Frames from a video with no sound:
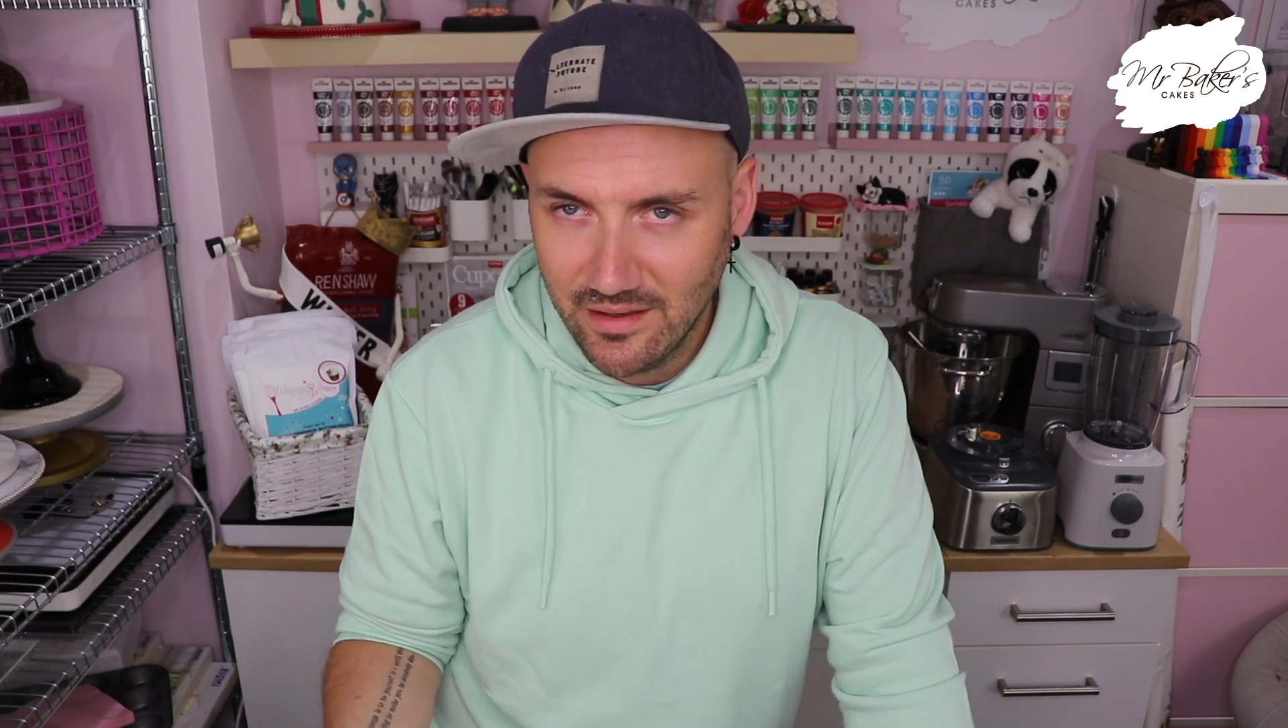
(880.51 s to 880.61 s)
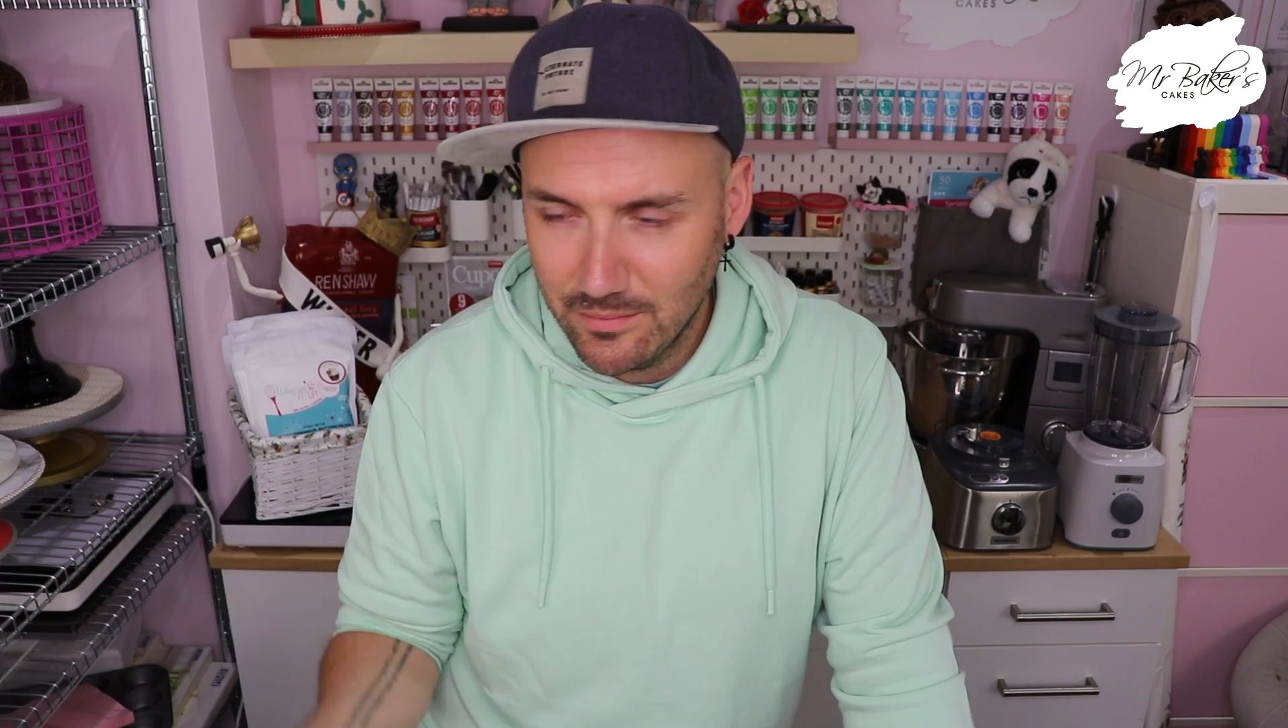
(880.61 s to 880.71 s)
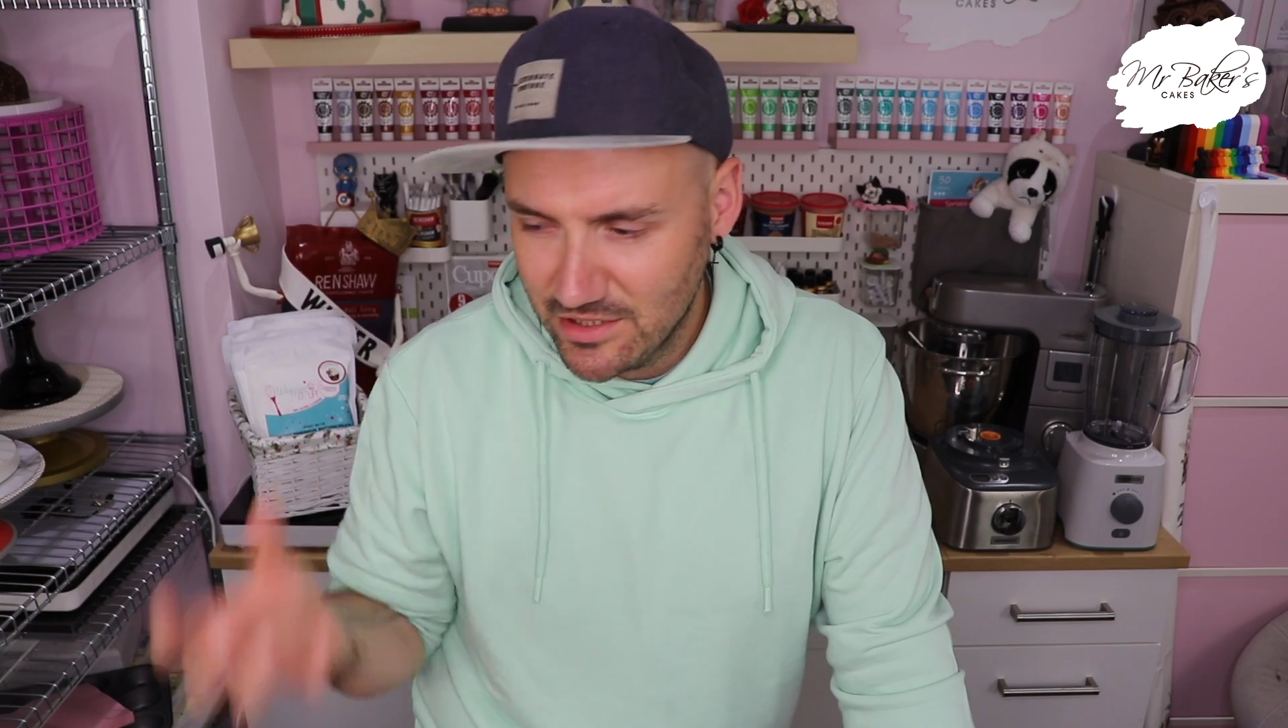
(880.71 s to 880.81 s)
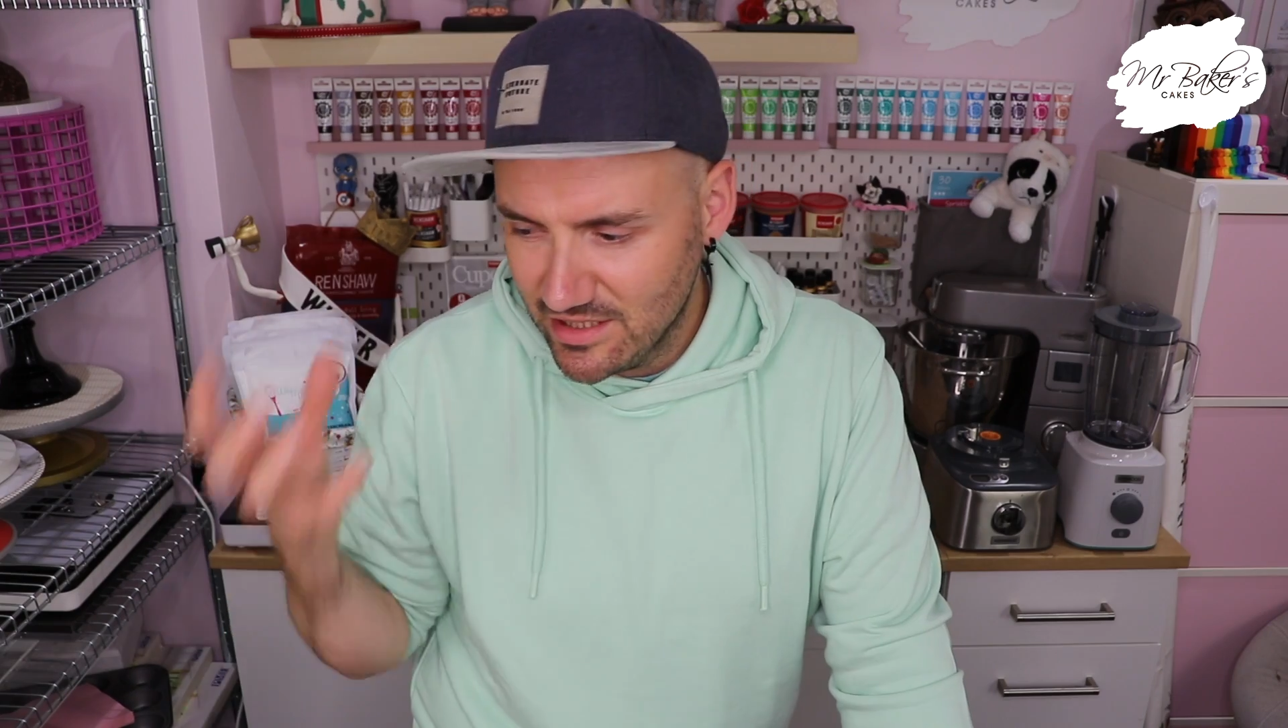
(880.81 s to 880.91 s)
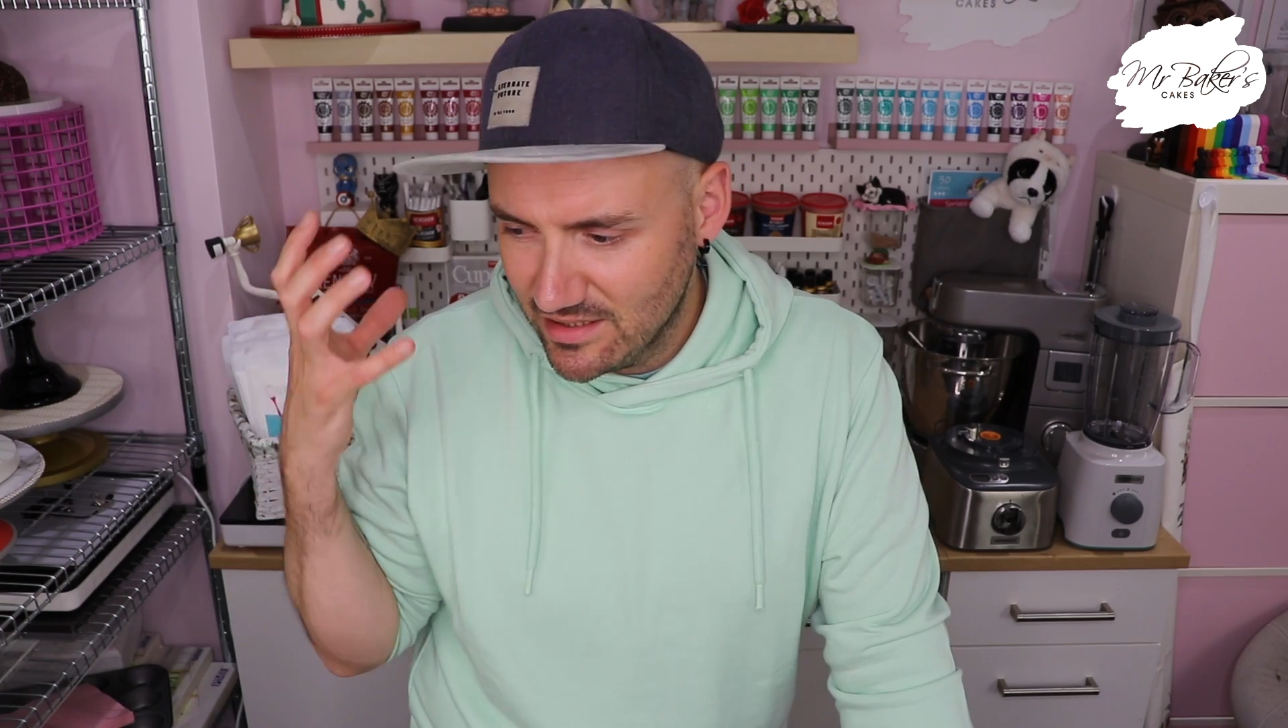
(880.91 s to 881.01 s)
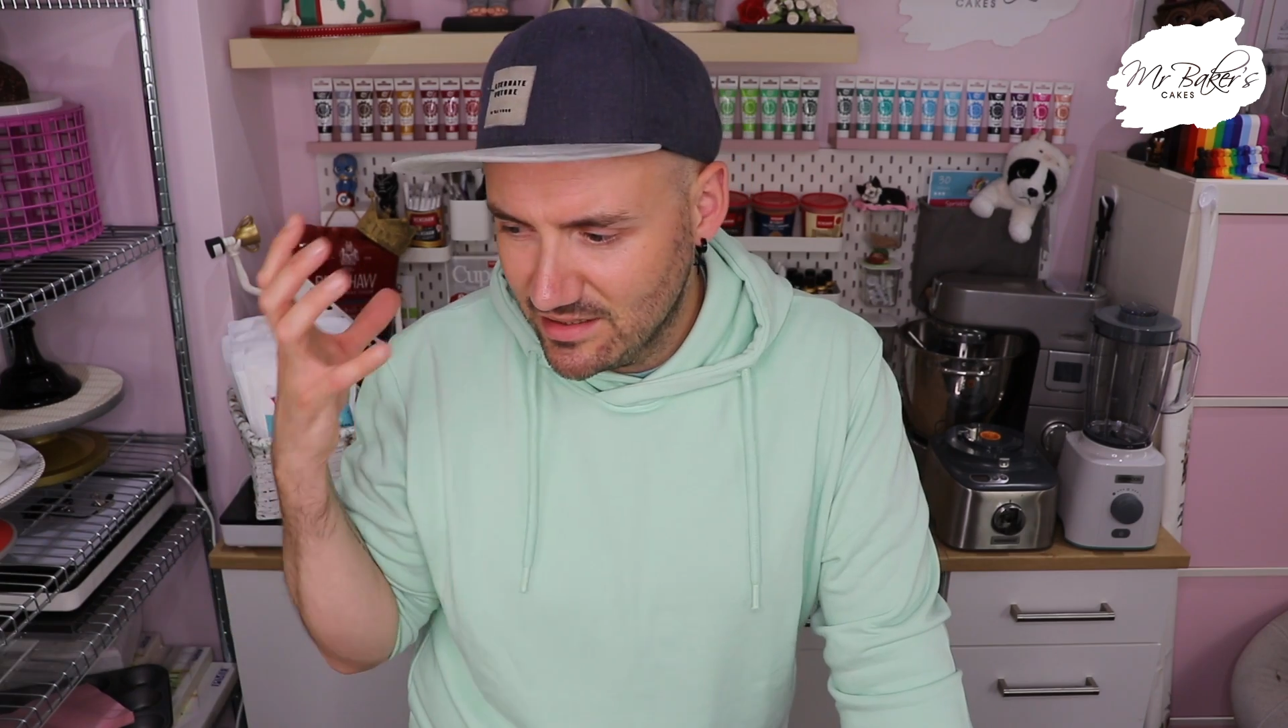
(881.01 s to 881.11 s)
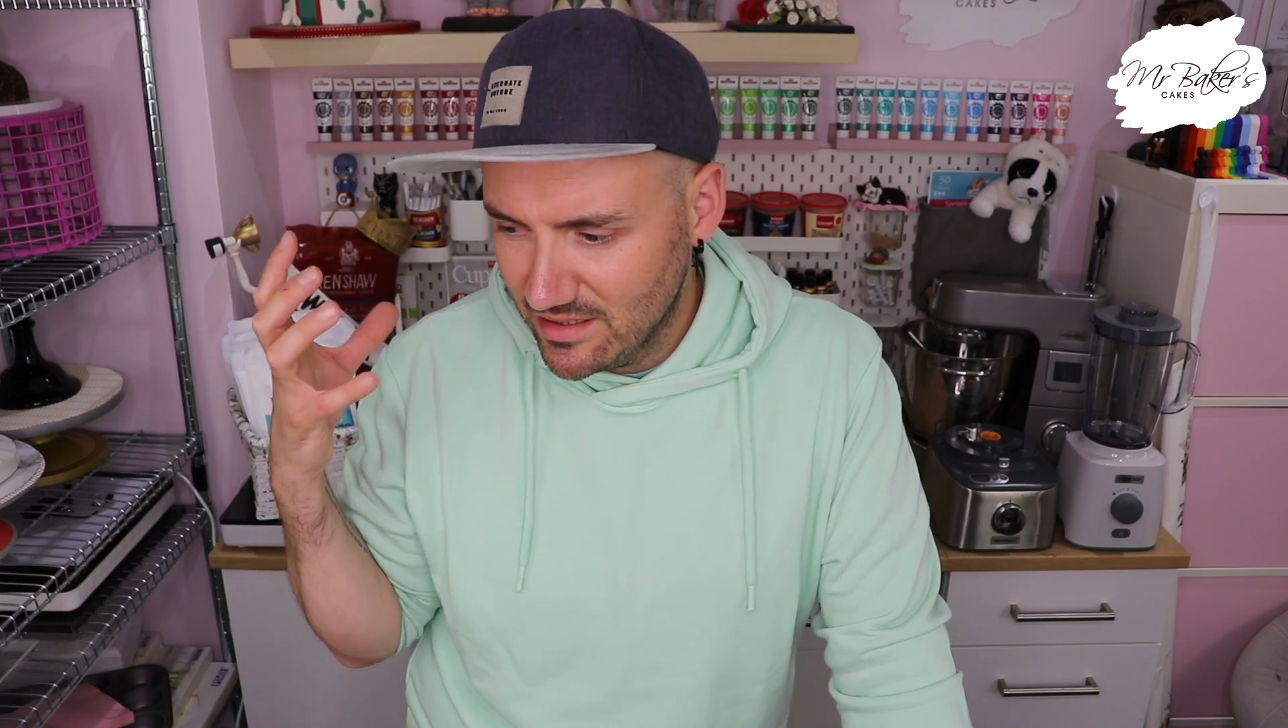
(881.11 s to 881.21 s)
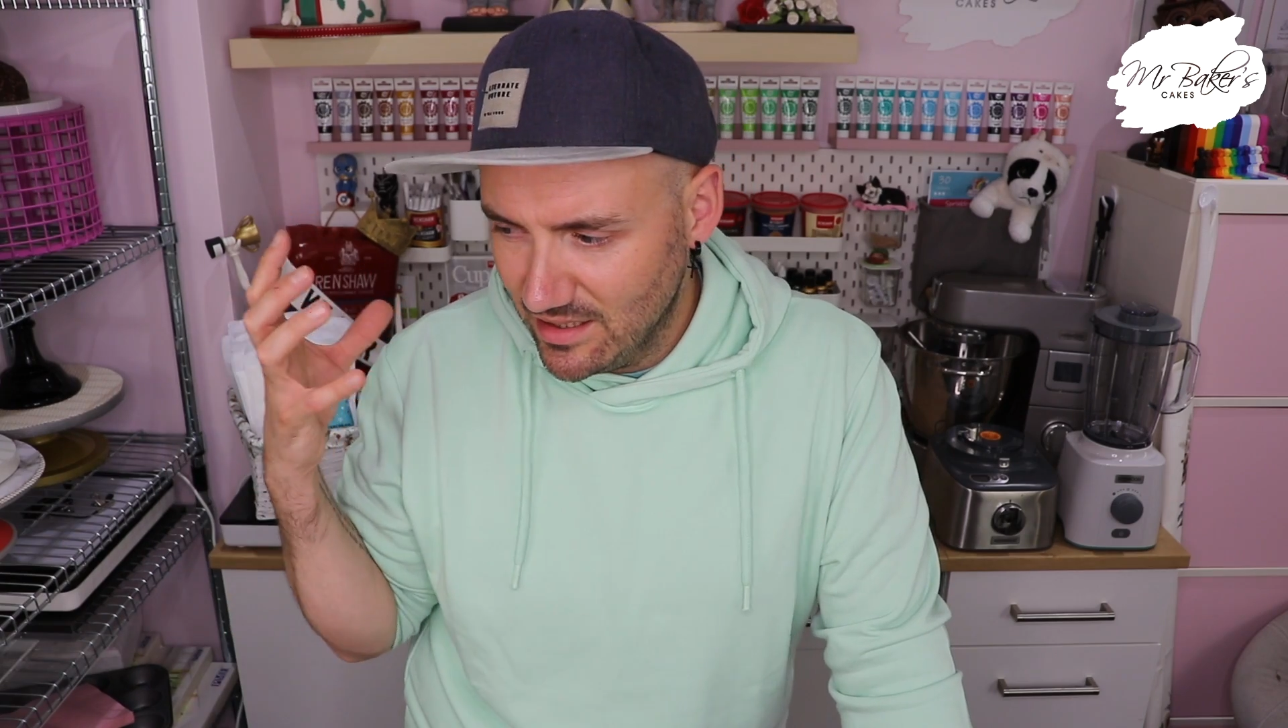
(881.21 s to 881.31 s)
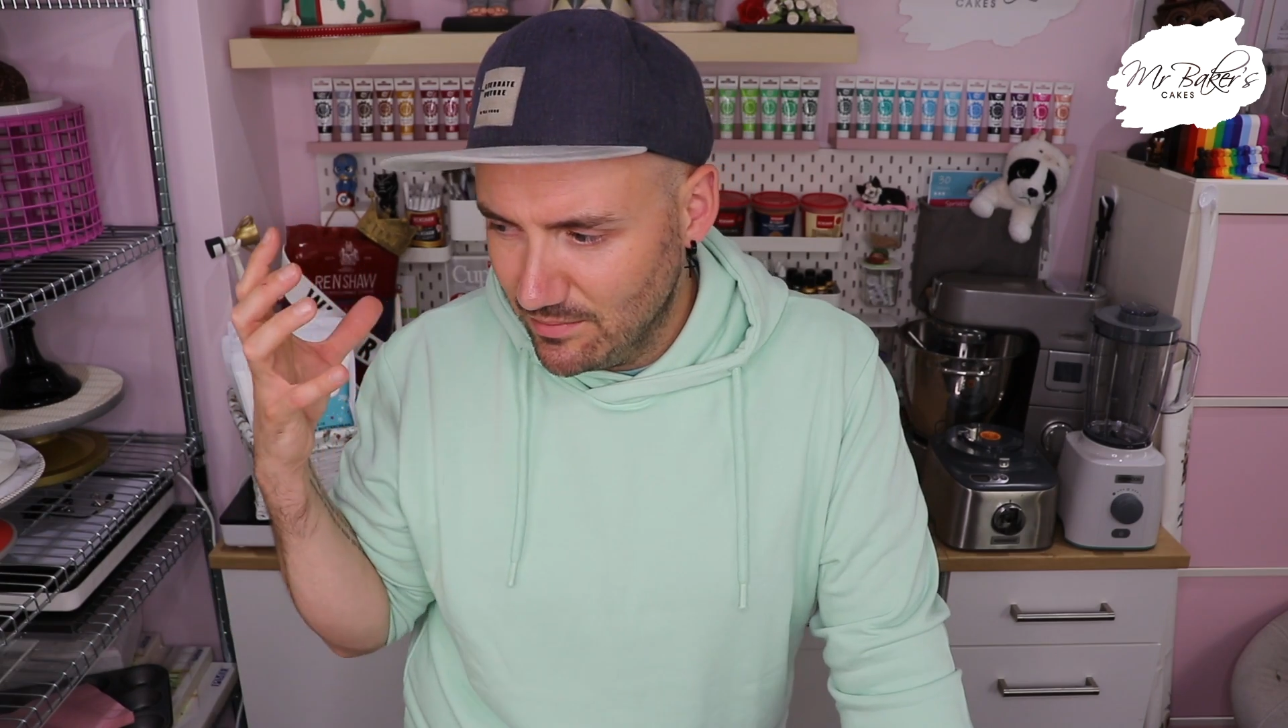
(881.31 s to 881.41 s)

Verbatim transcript: It was just